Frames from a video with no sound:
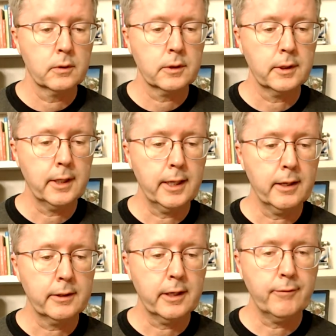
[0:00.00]
send that
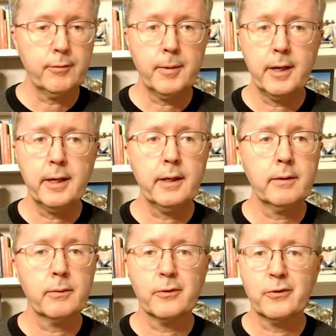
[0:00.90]
out to everybody.
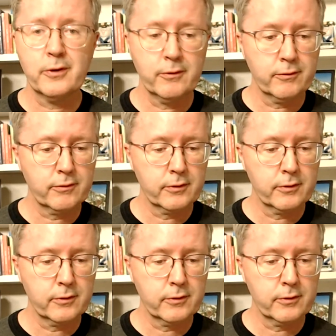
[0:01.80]
We'll see if